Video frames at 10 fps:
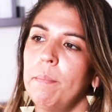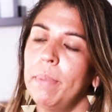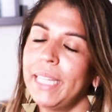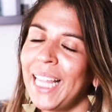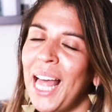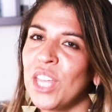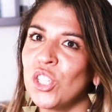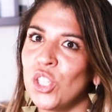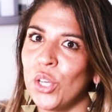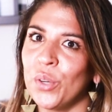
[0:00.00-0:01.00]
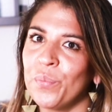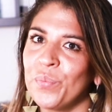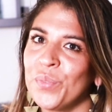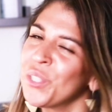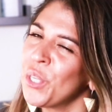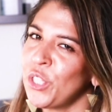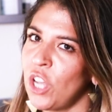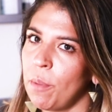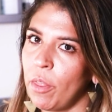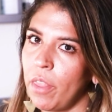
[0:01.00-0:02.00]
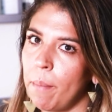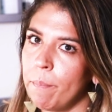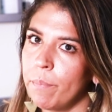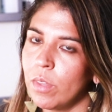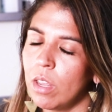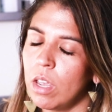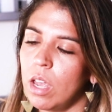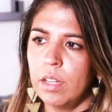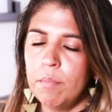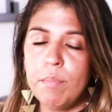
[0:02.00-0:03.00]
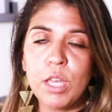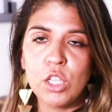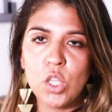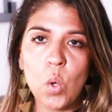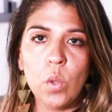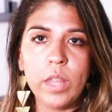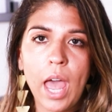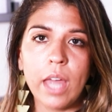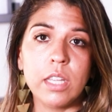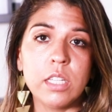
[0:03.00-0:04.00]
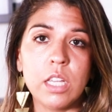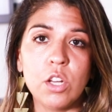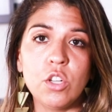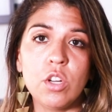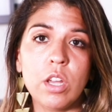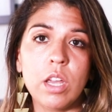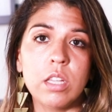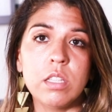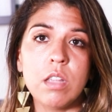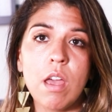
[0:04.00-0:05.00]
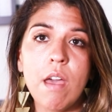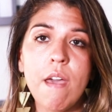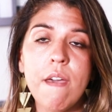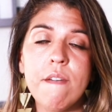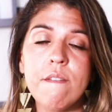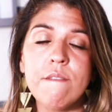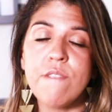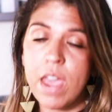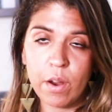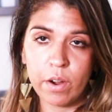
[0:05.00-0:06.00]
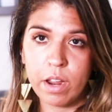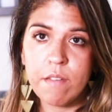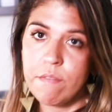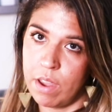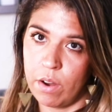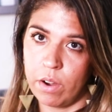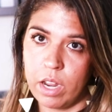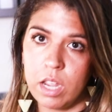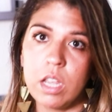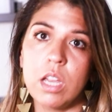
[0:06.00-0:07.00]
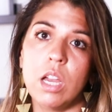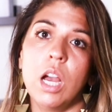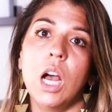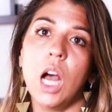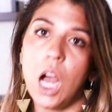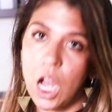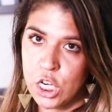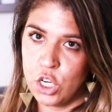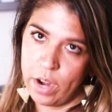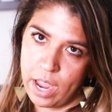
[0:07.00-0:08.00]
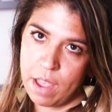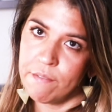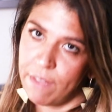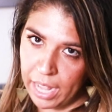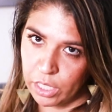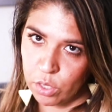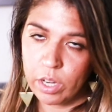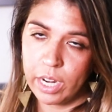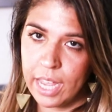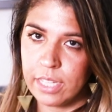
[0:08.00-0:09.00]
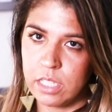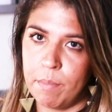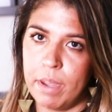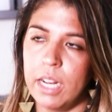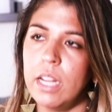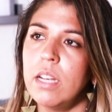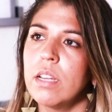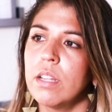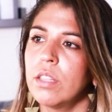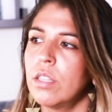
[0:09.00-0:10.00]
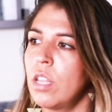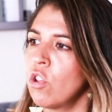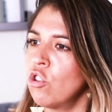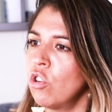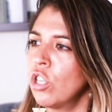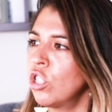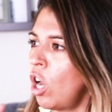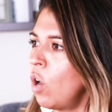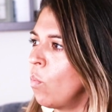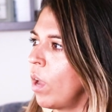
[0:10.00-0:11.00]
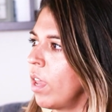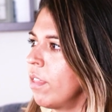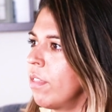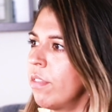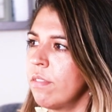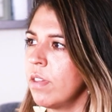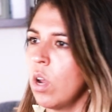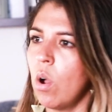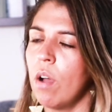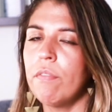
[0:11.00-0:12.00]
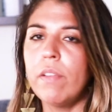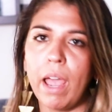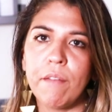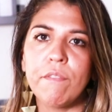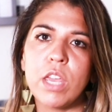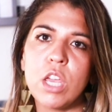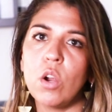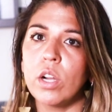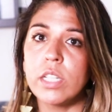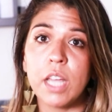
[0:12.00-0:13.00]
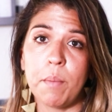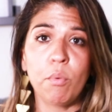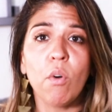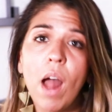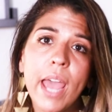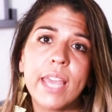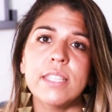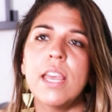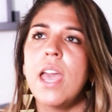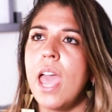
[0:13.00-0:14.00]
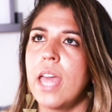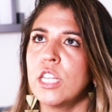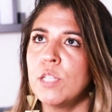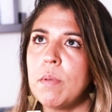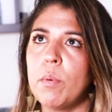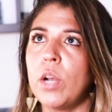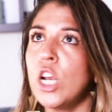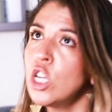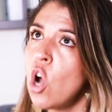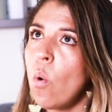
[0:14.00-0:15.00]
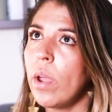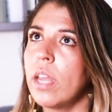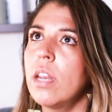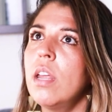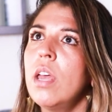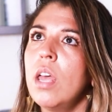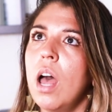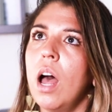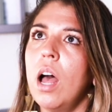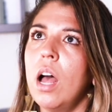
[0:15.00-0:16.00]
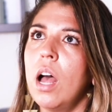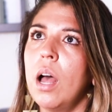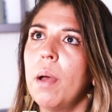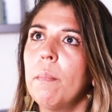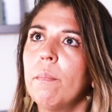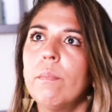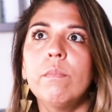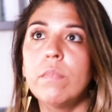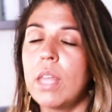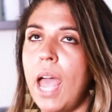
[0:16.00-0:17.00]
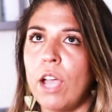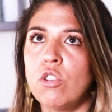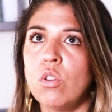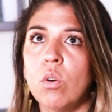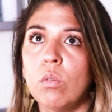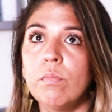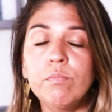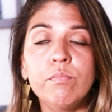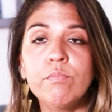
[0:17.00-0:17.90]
but the clients do, so shame on them. Being so that this industry is very, very undervalued and estimated, they usually start with, you know, a flat fee or a set price, and these people not knowing the actual